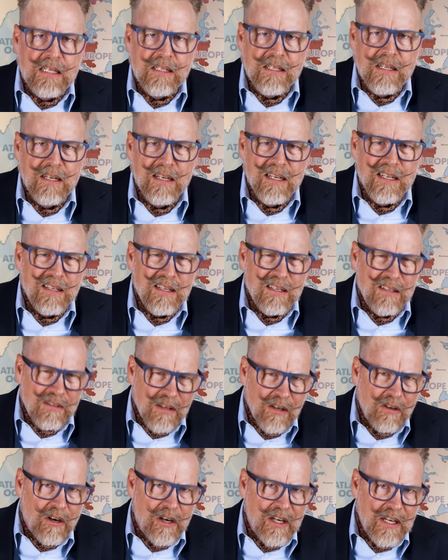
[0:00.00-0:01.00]
East is
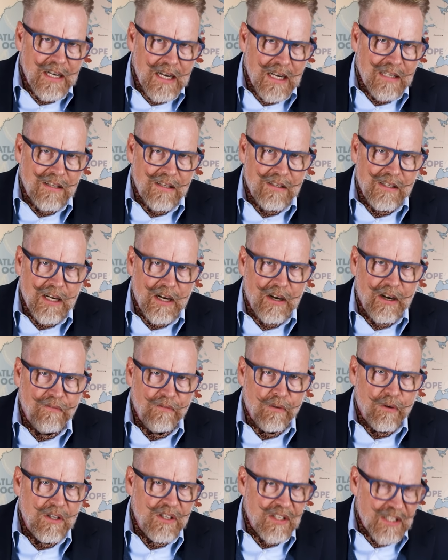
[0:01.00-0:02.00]
considered necessary
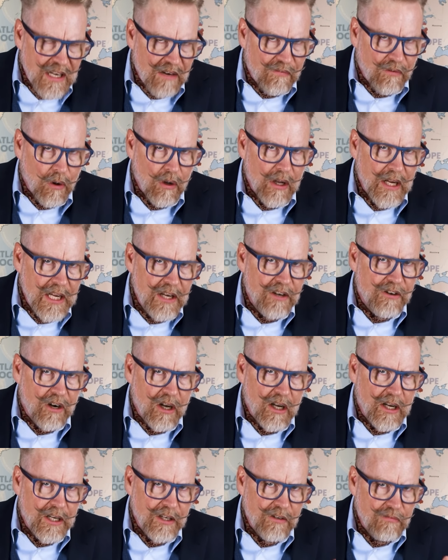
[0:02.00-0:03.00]
for several
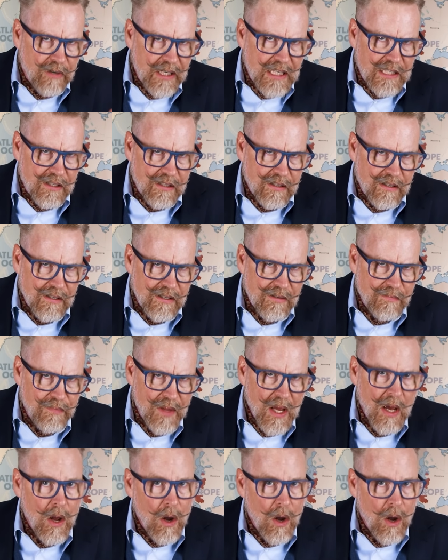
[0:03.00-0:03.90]
interlinked reasons.